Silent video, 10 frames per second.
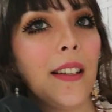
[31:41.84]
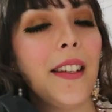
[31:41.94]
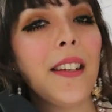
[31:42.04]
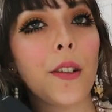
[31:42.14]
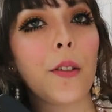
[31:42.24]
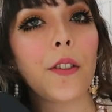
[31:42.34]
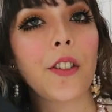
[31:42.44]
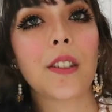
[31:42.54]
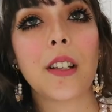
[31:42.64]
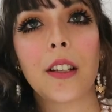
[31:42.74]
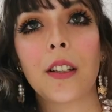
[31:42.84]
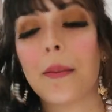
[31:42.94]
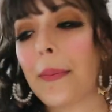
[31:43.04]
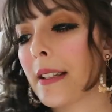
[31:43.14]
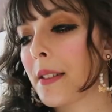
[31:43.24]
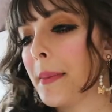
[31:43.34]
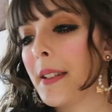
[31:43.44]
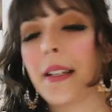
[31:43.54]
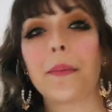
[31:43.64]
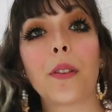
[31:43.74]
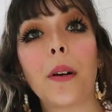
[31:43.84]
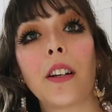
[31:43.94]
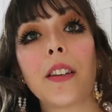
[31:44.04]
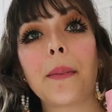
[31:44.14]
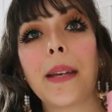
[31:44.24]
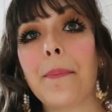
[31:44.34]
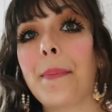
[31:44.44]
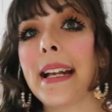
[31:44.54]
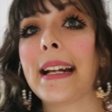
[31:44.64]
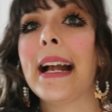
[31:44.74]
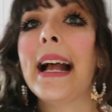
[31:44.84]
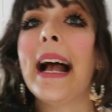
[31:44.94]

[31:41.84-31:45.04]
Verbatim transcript: these are gorgeous. I couldn't pass up on them, so I got them in pink